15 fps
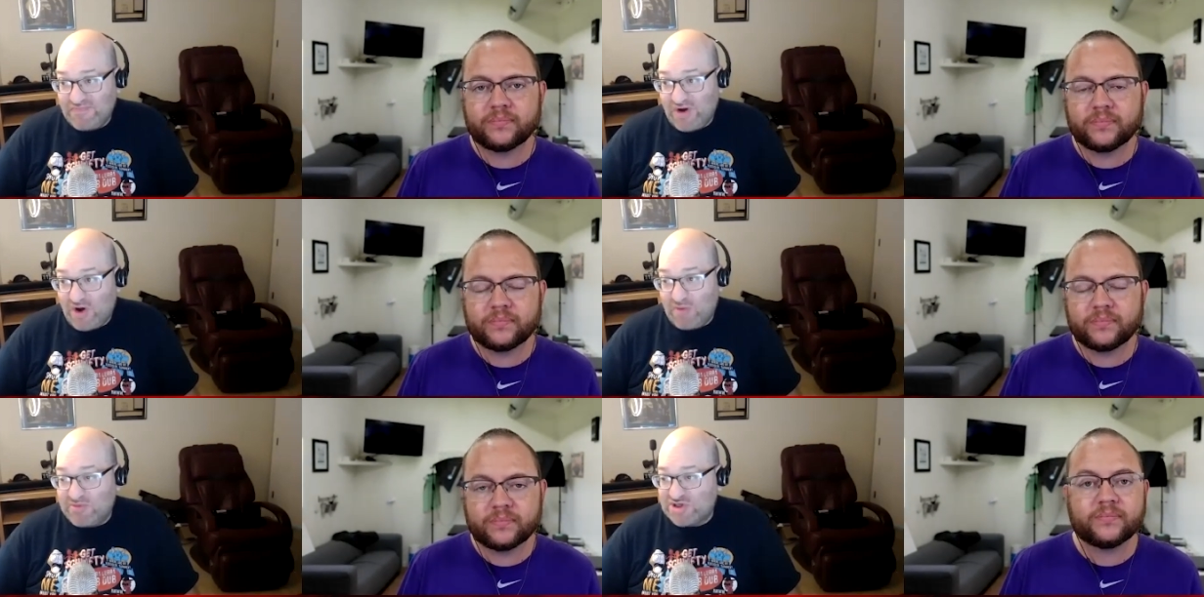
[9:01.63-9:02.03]

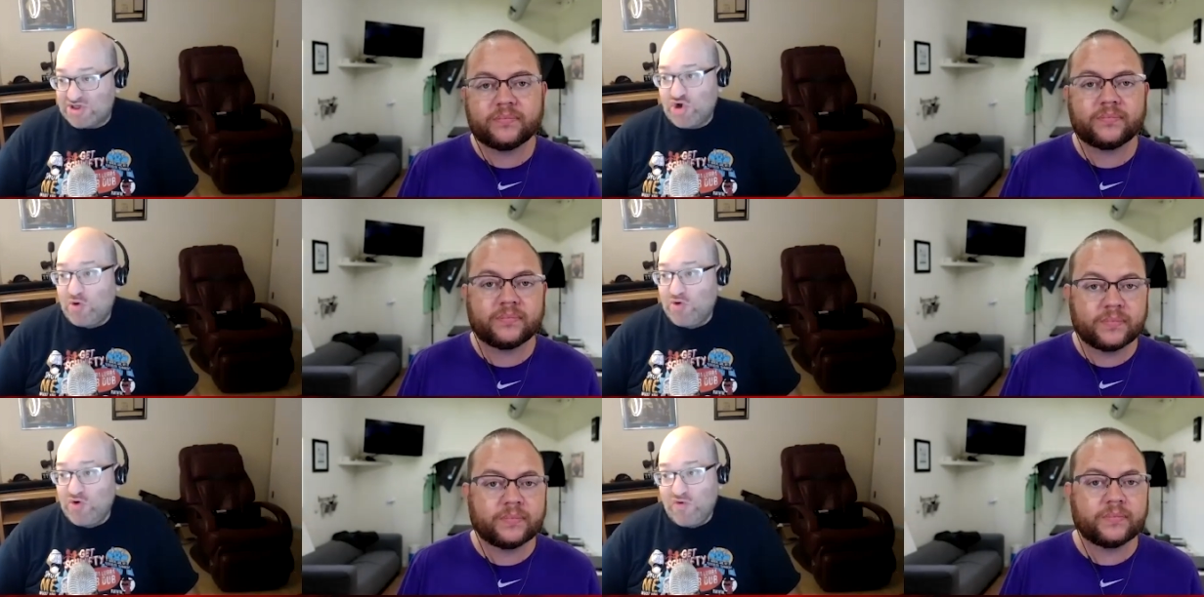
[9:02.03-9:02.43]
Speaker 1: almost
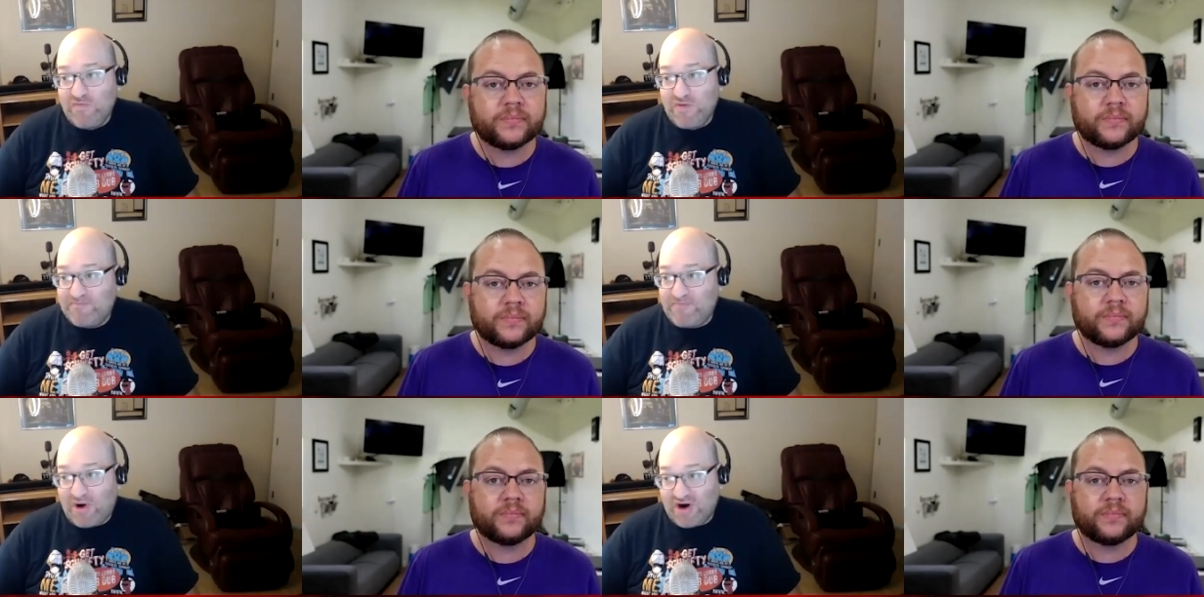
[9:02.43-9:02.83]
no
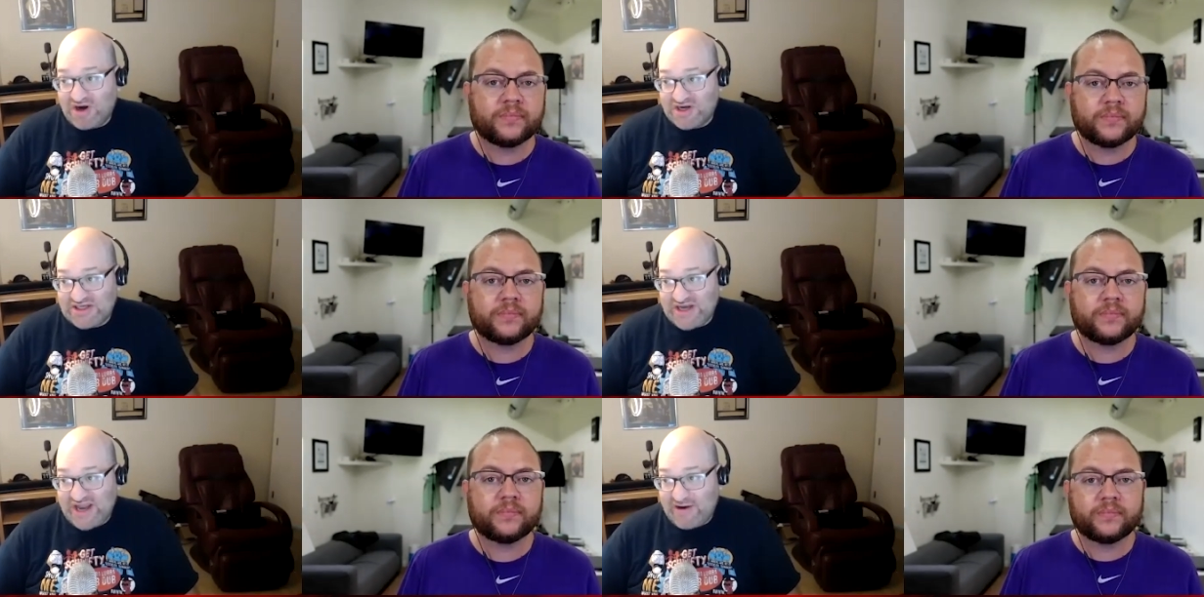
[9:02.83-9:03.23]
moving
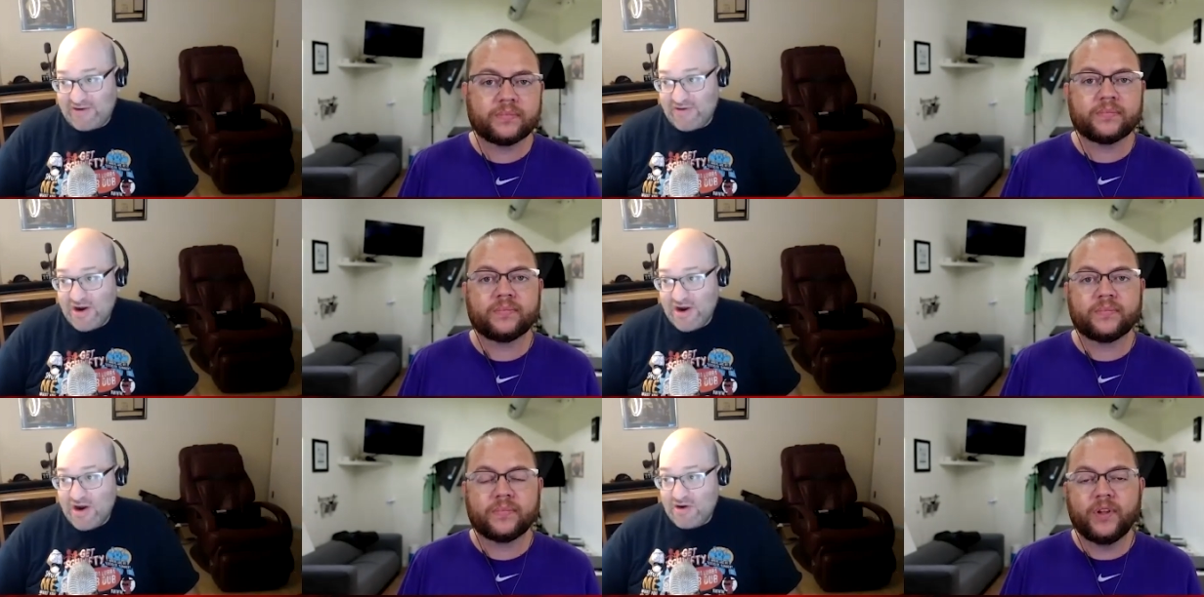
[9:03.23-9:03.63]
parts now
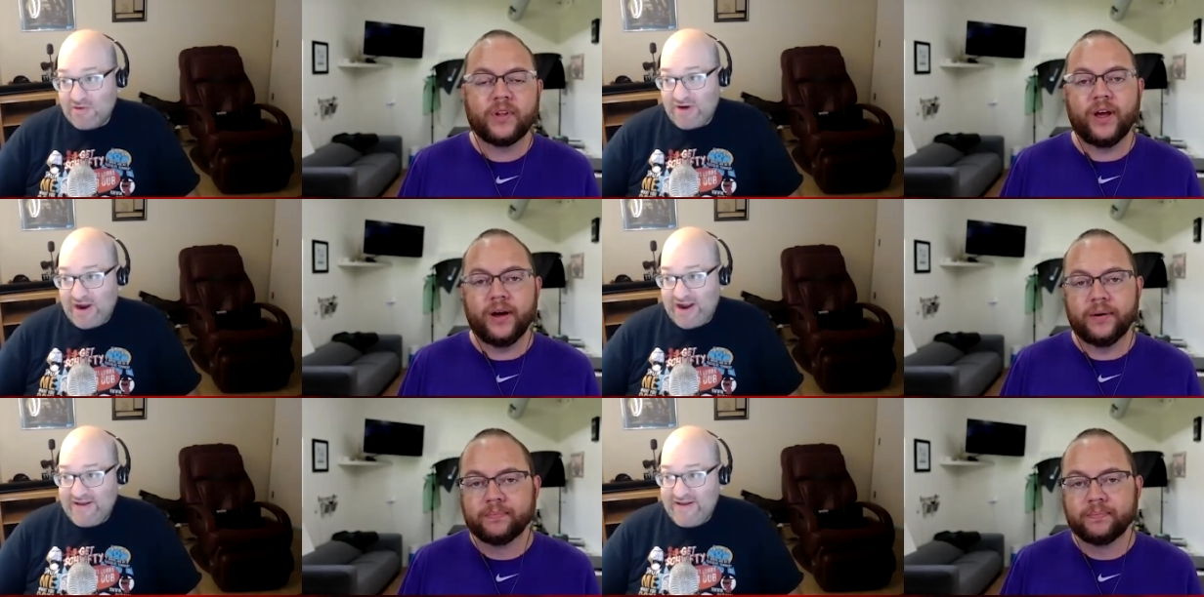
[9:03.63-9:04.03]
yeah. right?